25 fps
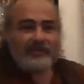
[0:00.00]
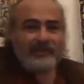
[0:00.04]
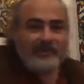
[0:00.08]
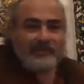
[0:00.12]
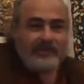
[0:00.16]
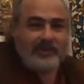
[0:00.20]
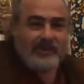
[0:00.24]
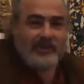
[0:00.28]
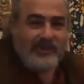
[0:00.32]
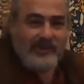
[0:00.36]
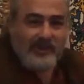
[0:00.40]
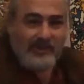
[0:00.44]
you
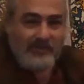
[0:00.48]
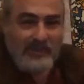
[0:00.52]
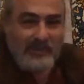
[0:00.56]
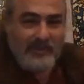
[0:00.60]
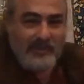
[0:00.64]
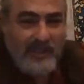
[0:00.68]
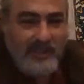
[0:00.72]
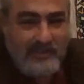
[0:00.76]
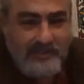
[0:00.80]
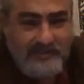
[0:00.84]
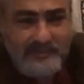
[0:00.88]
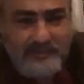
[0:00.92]
need some
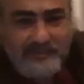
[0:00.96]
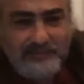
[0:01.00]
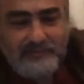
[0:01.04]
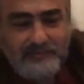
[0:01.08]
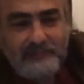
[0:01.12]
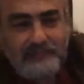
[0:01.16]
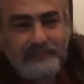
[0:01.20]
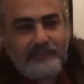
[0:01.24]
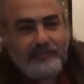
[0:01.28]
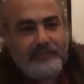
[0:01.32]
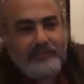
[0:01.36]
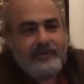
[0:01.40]
love
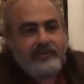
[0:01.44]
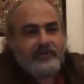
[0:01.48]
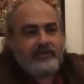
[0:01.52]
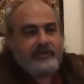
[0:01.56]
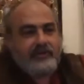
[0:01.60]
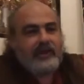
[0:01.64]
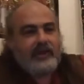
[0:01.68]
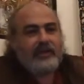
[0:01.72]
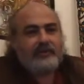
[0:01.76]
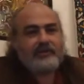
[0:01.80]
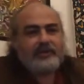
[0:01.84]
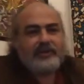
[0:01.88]
to
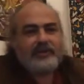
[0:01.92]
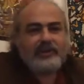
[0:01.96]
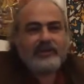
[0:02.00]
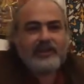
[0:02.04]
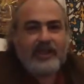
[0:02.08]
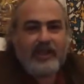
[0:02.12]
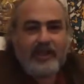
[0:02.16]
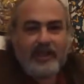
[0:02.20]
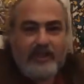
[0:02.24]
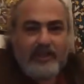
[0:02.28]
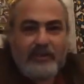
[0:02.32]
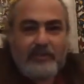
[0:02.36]
come and
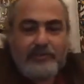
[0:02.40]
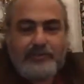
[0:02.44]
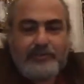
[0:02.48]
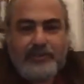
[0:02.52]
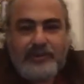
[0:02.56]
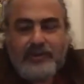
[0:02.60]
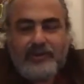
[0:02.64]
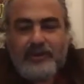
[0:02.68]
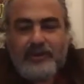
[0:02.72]
help.